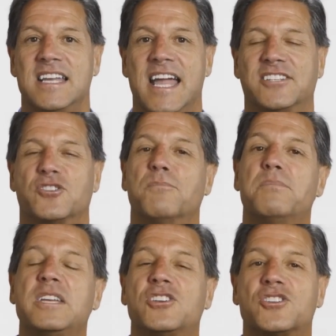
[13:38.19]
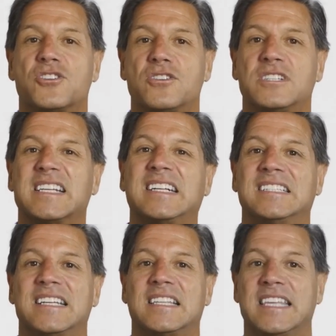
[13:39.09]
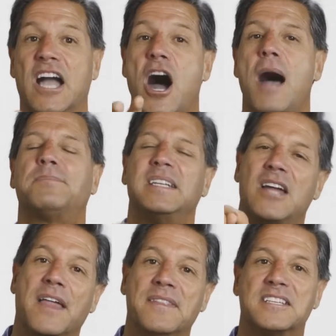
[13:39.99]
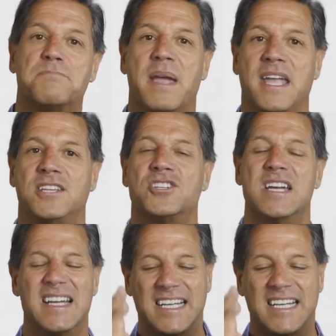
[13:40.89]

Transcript: And so be sure to click the opt-in on this page,